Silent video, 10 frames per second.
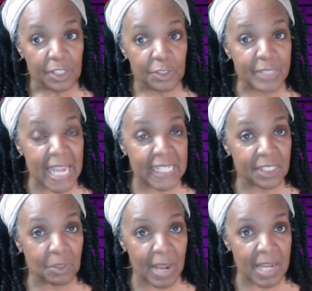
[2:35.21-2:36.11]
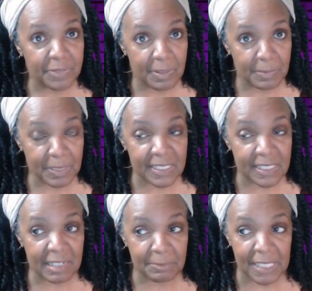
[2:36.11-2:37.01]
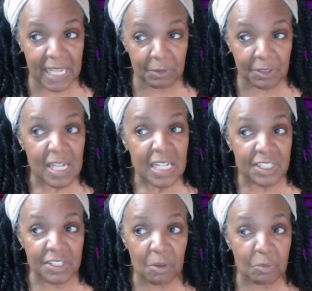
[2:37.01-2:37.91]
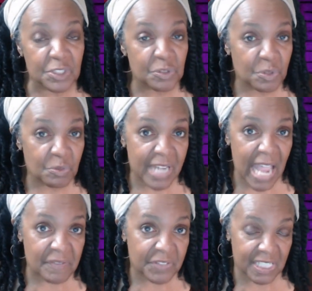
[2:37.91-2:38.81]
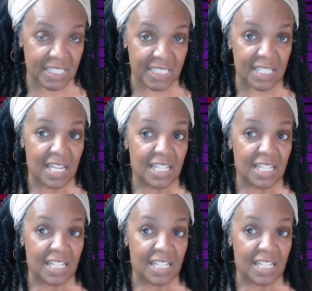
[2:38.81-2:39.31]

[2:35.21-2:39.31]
You can't get away from them because then they'll be like, well, you know, what you doing after this?